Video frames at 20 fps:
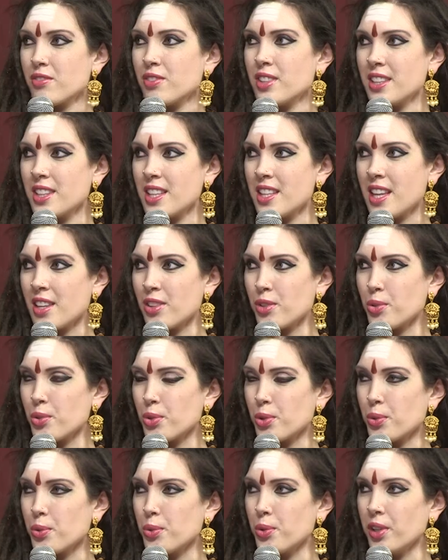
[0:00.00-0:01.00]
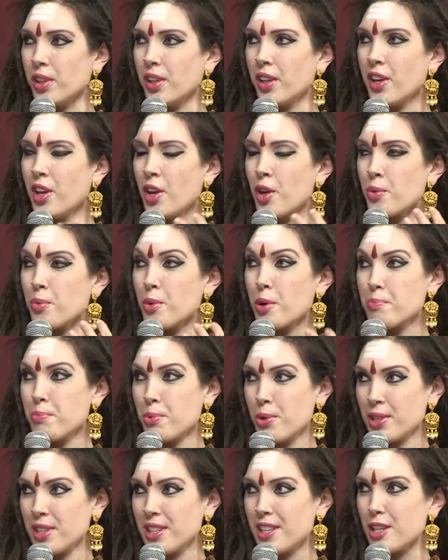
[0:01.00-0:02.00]
Nityananda Gurukul, were
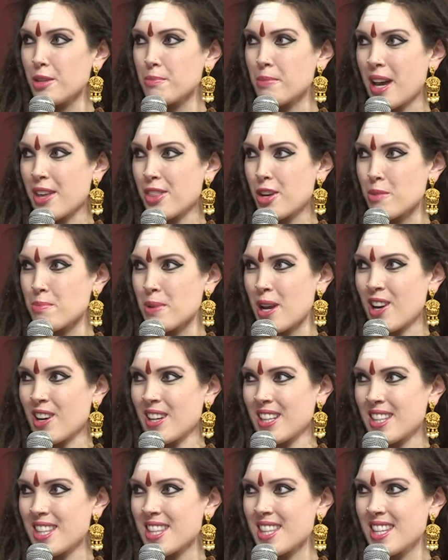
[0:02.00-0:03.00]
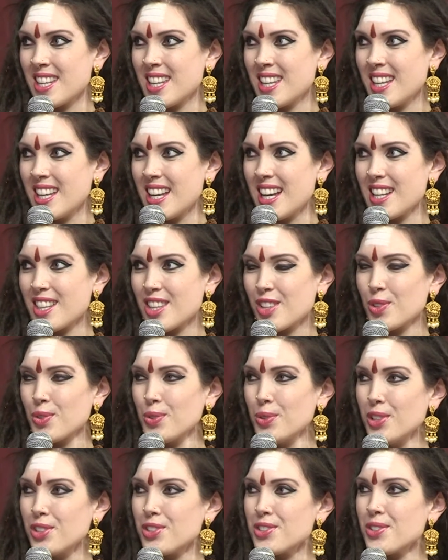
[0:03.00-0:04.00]
put here by their parents. It's
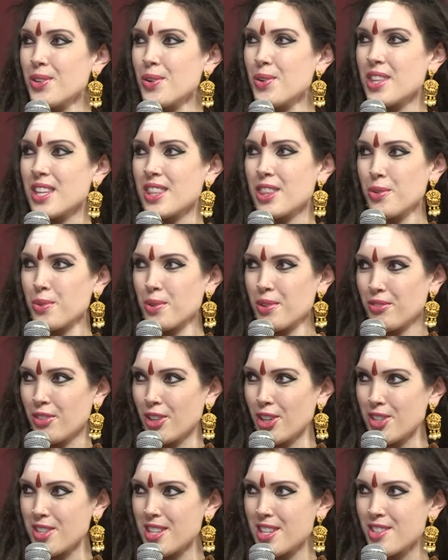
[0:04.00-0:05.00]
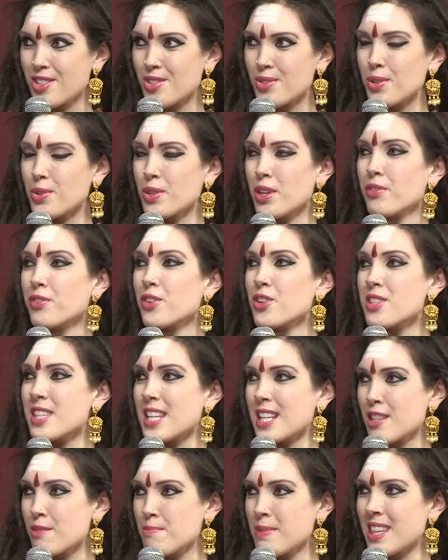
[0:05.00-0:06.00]
cool to know that the reverse is true, that for
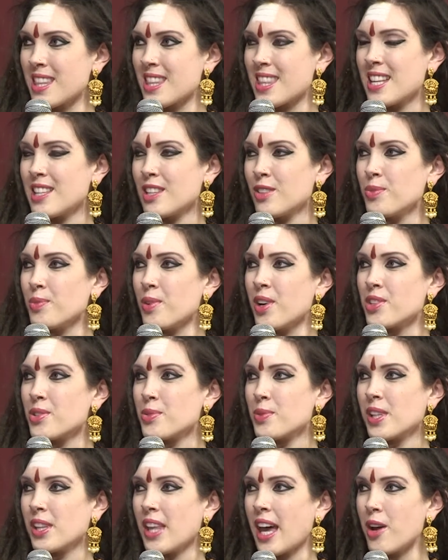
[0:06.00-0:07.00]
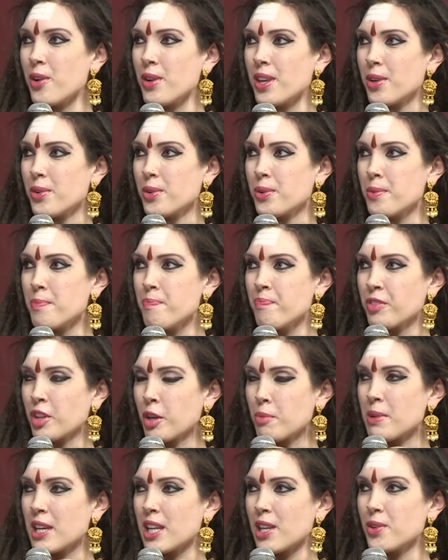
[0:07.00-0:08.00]
6 months they didn't want to allow you,
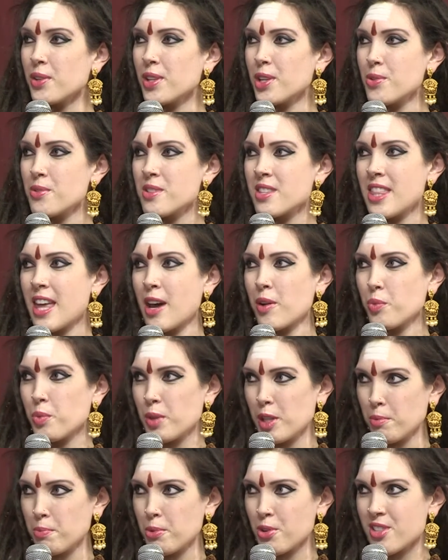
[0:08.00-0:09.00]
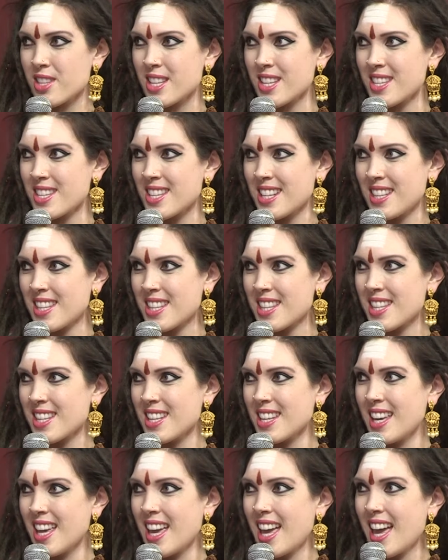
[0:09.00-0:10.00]
but you used that will persistence.
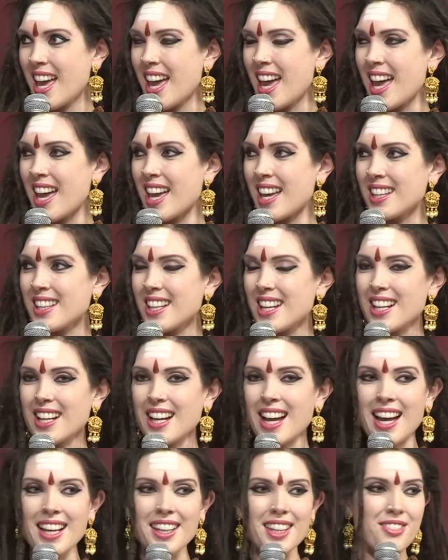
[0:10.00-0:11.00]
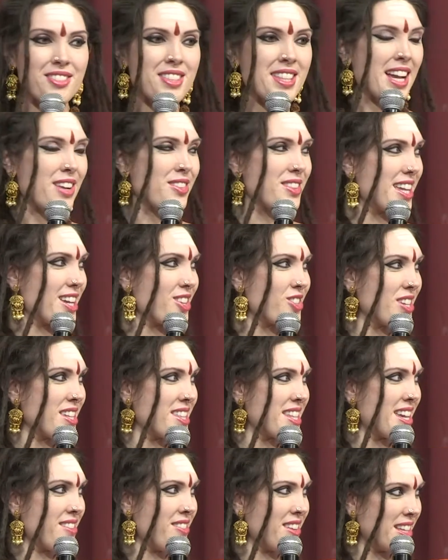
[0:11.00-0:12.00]
And it kind of sounds like
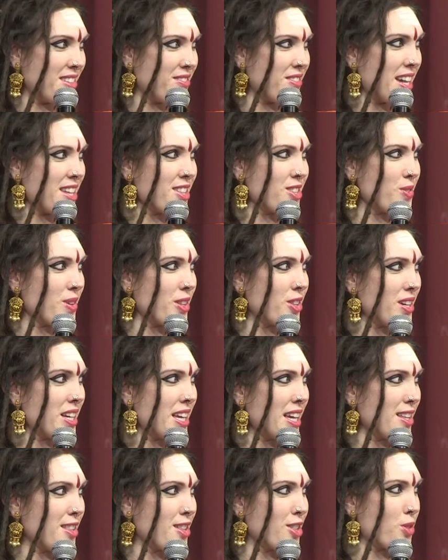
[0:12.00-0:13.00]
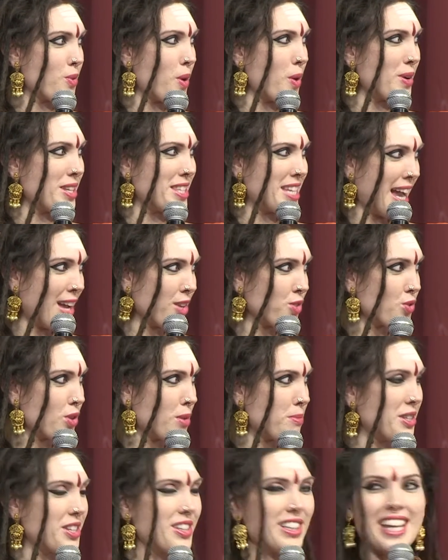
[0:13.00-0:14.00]
she's giving advice to other kids. Throw a
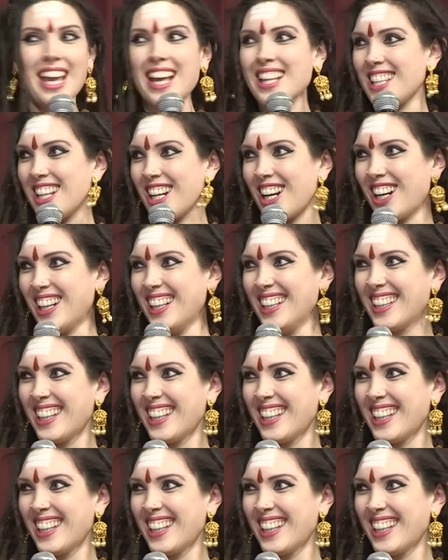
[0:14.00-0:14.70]
tantrum and you'll get here.